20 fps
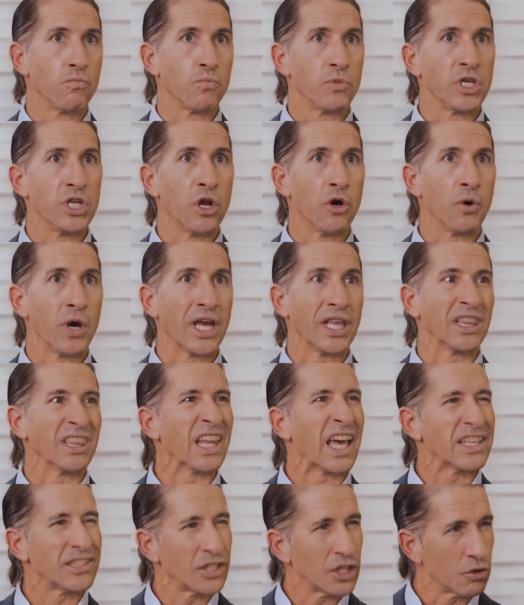you know, a
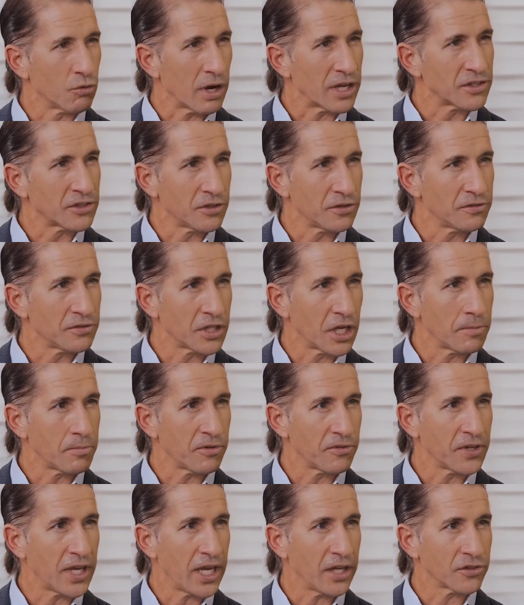less aggressive type
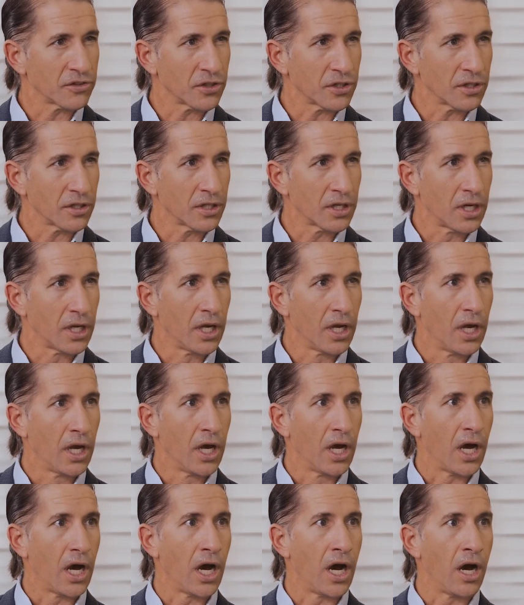of cancer,
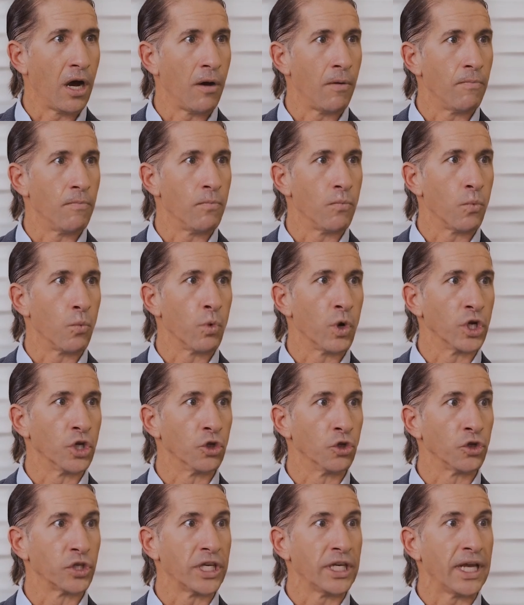um, where you're
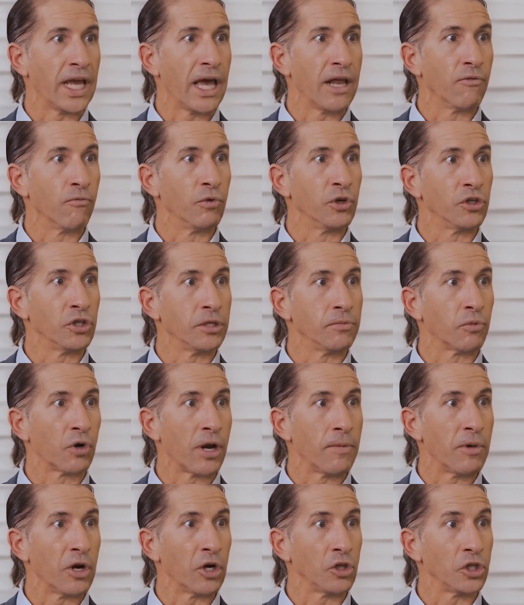looking at really
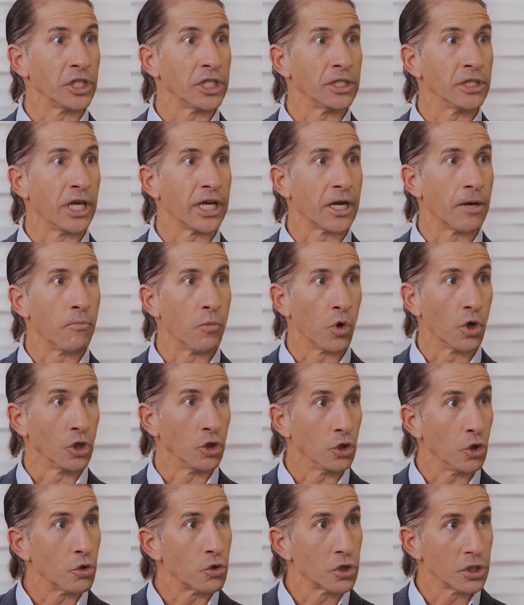primarily like a more
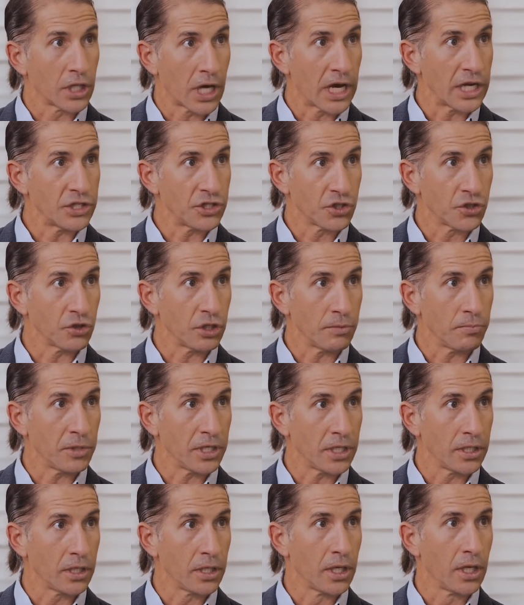localized treatment.